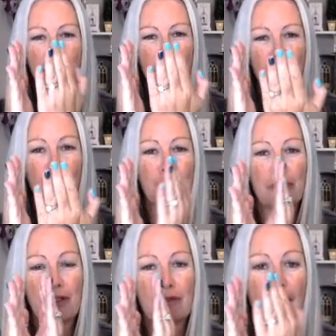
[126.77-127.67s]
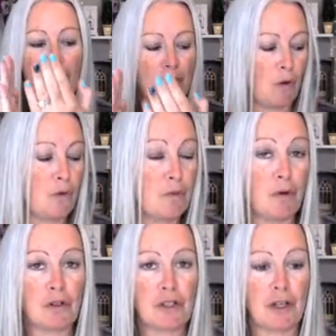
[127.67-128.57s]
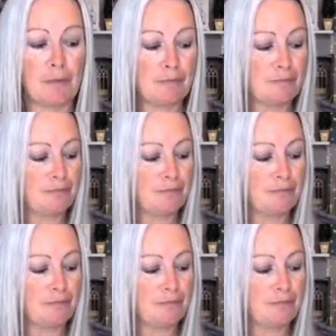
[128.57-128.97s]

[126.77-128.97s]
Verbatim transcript: the door would scrape on the bottom.